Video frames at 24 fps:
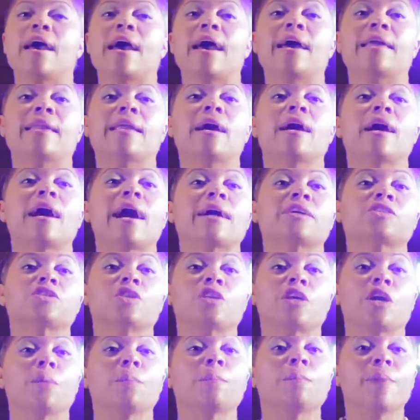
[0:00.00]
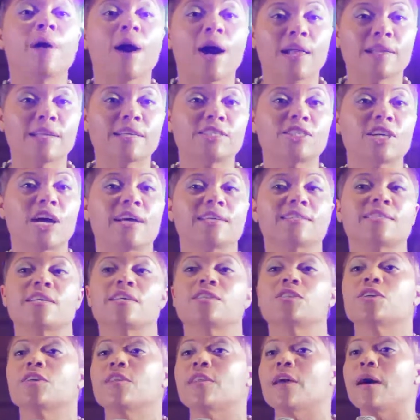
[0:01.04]
and actually
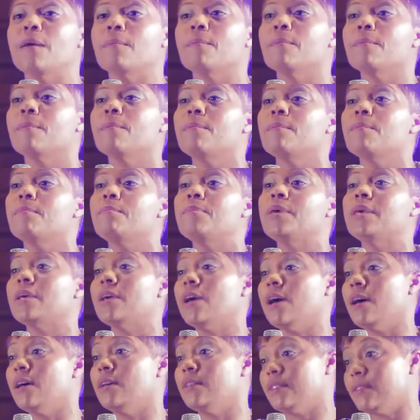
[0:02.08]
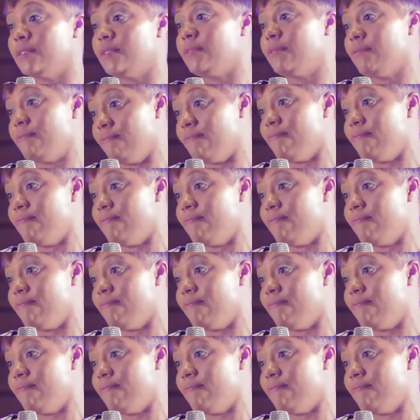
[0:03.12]
apologizing to them because